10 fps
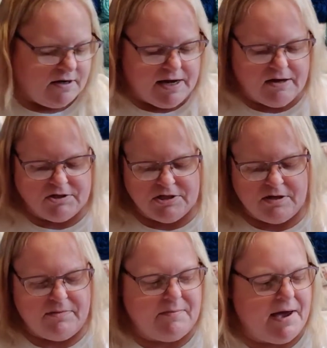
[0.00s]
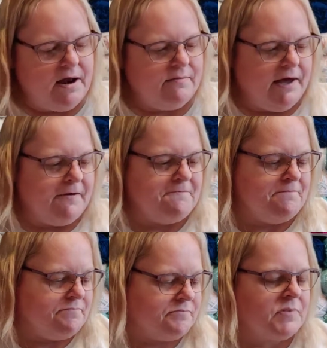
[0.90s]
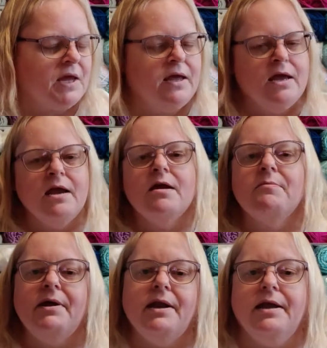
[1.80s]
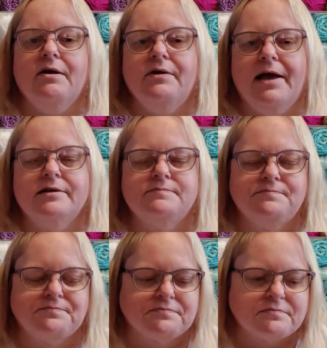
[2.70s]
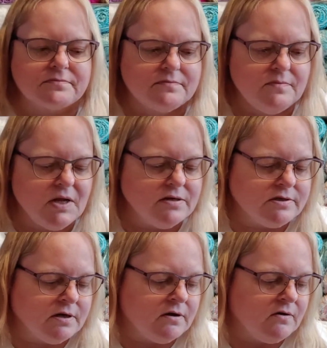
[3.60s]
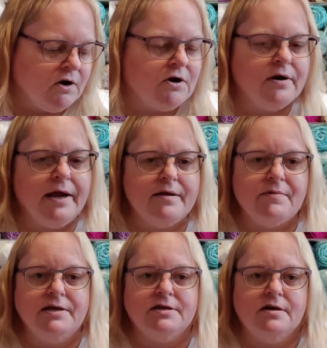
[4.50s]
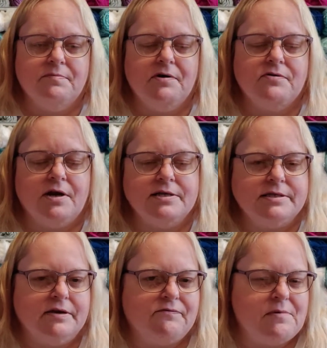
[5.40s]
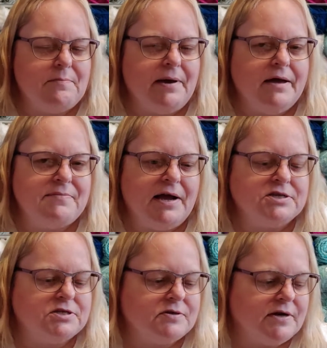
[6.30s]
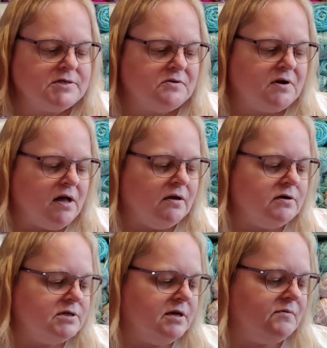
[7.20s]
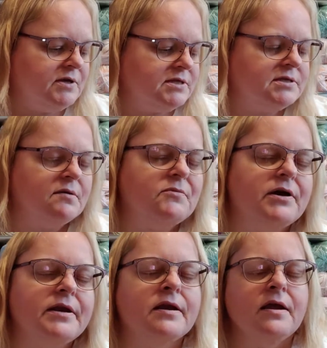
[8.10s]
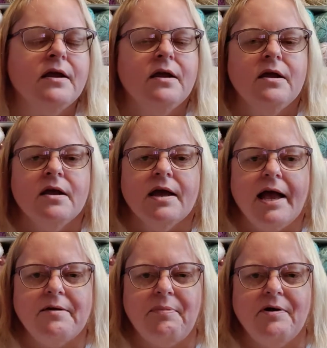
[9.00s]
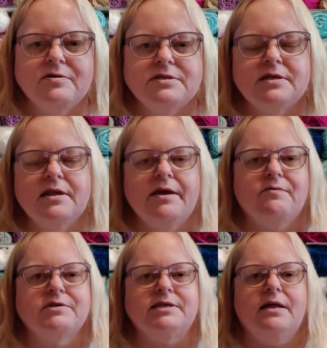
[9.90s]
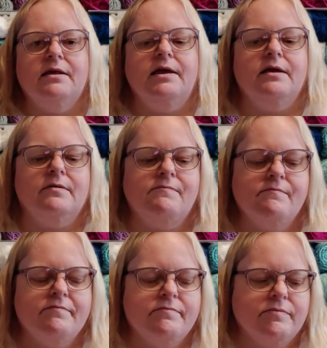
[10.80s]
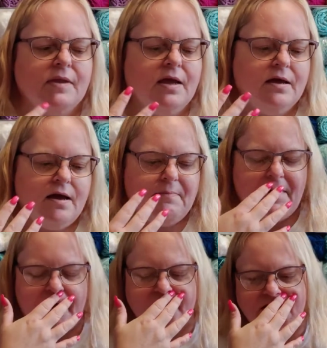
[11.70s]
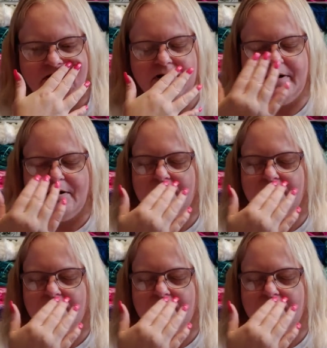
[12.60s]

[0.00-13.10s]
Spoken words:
Now she's going to be mad at me. But anyhow, yeah. So her and my dog both got sick from a bad batch of Seresto collars. It was someone had was selling a batch, or